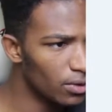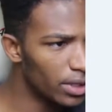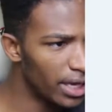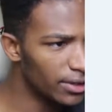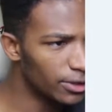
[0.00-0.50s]

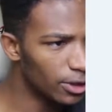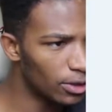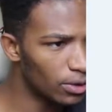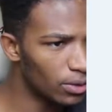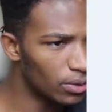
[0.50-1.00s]
Okay,
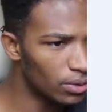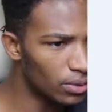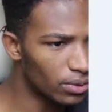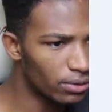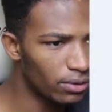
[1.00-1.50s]
so
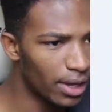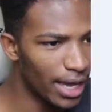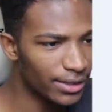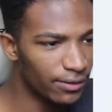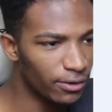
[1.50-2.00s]

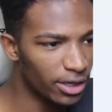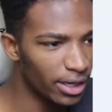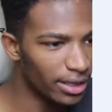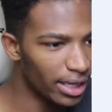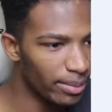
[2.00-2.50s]
as of
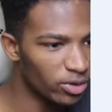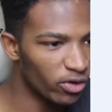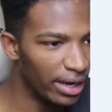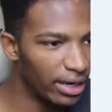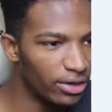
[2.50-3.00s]
looking at the image
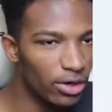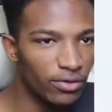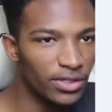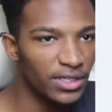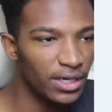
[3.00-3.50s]
right here, you don't
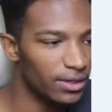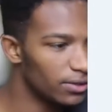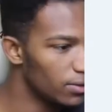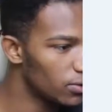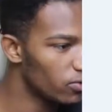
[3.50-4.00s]
really see
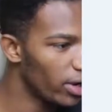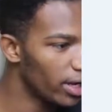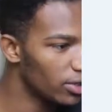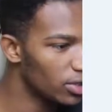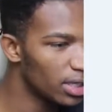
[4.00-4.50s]
anything too
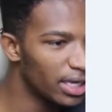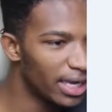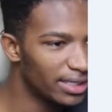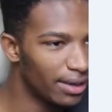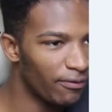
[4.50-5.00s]
strange,
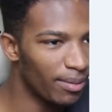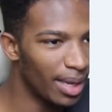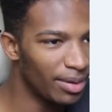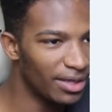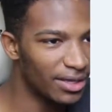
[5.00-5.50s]
except for
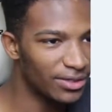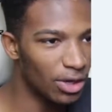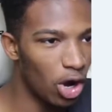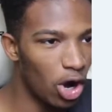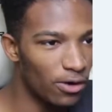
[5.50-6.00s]
maybe
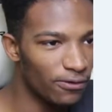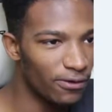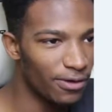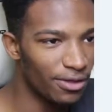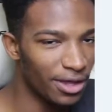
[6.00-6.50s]
this off
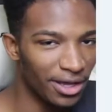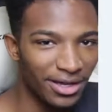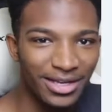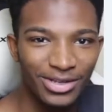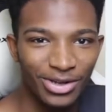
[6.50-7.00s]

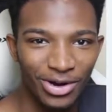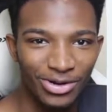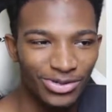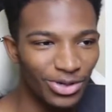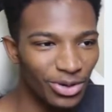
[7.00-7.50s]
thing, you
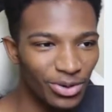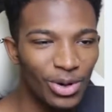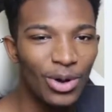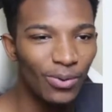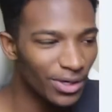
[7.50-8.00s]
know? So
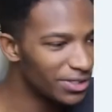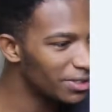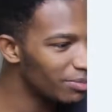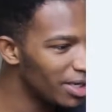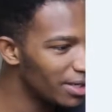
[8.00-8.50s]
what does
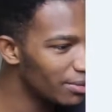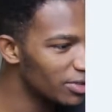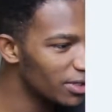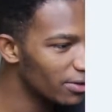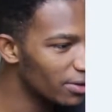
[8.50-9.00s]
this mean in
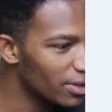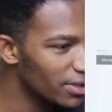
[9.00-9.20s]
particular?